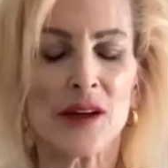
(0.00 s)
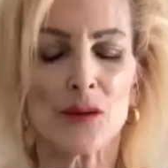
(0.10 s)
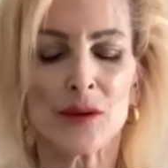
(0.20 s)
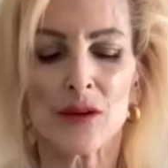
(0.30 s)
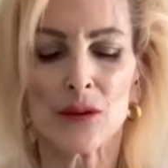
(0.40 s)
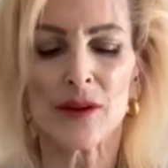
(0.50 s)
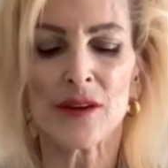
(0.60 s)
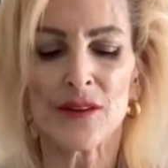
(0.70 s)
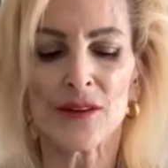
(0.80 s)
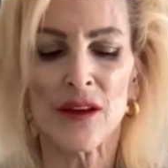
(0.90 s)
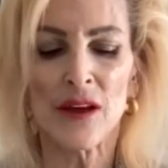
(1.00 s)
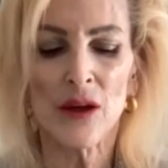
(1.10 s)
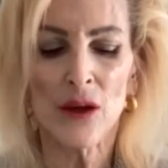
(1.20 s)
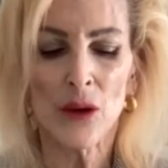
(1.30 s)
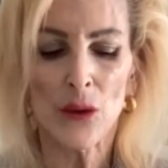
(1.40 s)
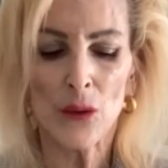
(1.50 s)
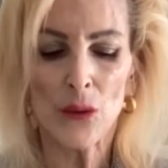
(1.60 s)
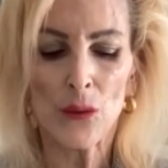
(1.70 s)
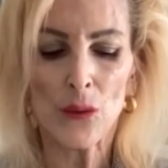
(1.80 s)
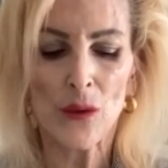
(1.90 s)
I worked with
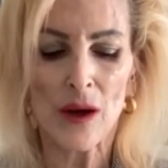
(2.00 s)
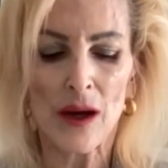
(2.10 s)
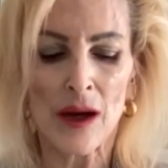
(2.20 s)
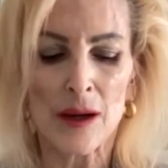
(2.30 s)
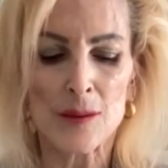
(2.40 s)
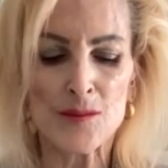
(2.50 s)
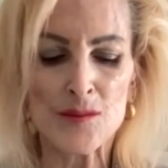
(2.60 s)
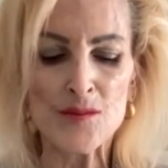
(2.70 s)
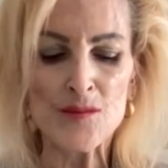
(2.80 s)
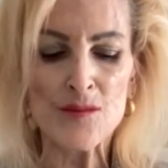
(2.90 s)
who, um,